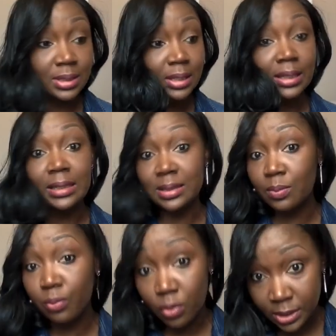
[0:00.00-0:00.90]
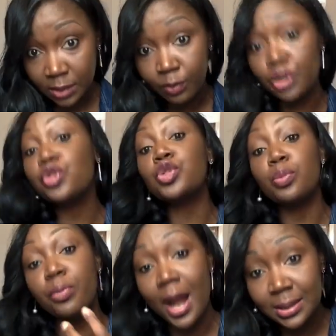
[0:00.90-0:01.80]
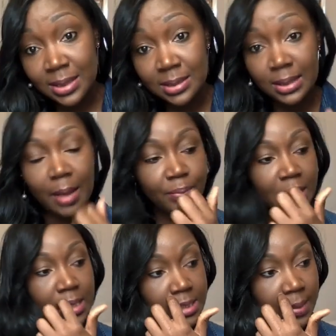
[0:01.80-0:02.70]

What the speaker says: and it's important for you to practice that, because